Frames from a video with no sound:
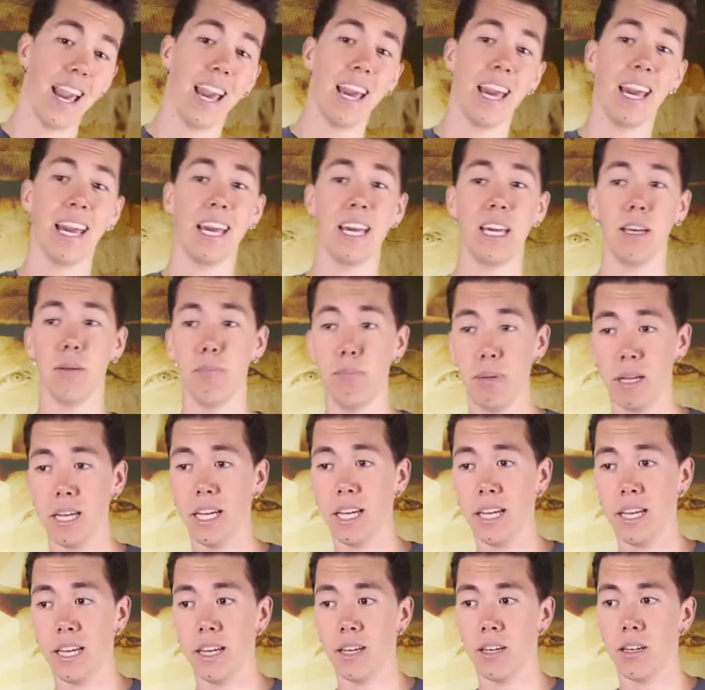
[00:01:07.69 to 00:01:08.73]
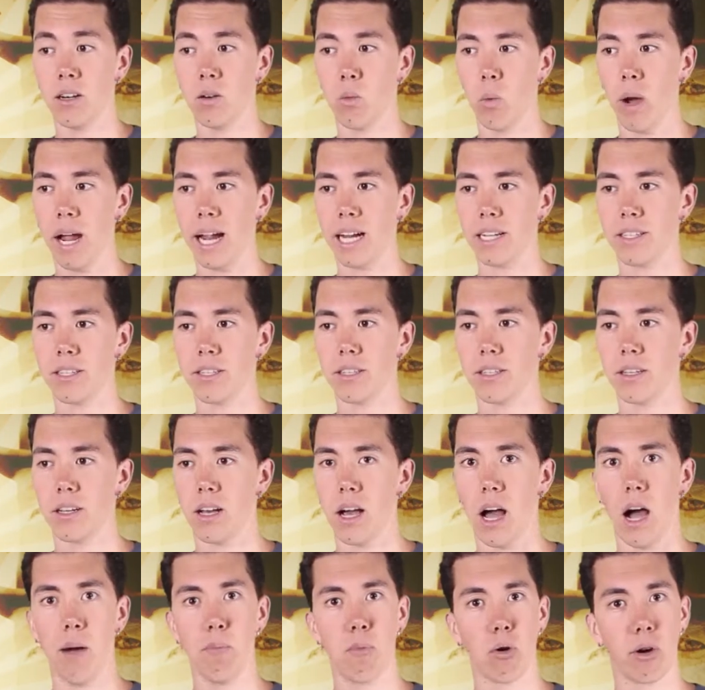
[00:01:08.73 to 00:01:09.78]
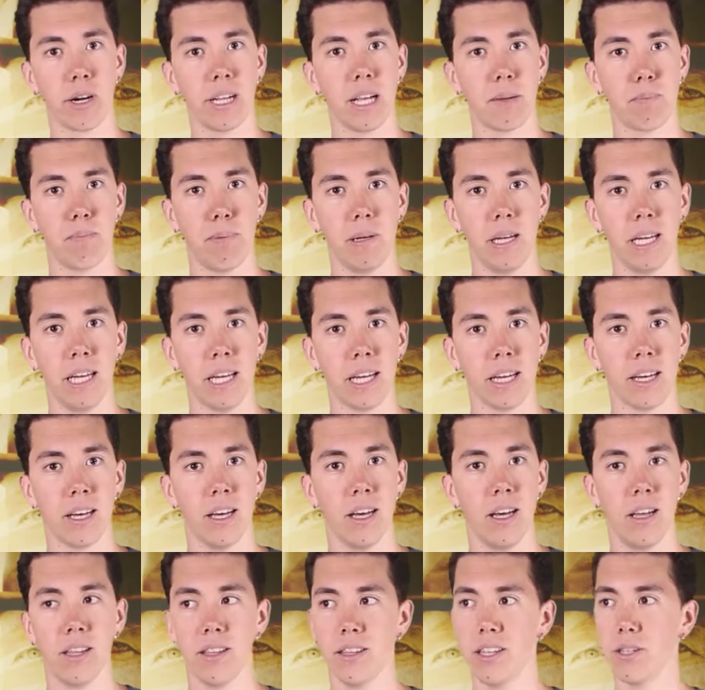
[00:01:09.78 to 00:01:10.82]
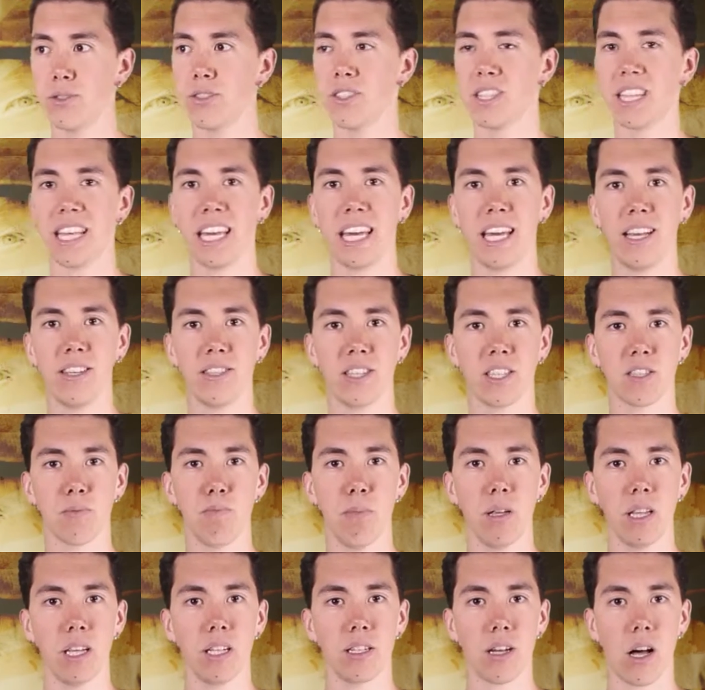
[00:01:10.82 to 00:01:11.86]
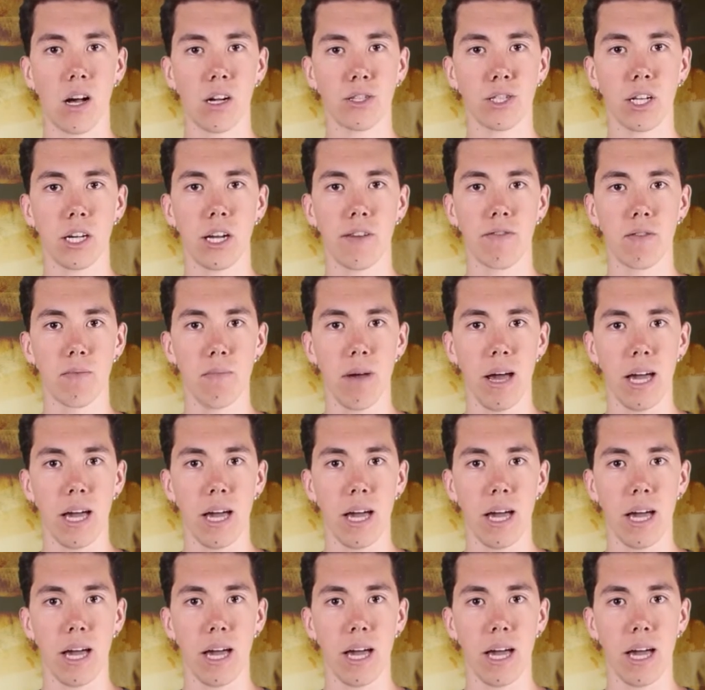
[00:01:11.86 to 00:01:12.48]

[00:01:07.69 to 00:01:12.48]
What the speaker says: A, B, wait, I'm already at B. This is the easiest $1 million I ever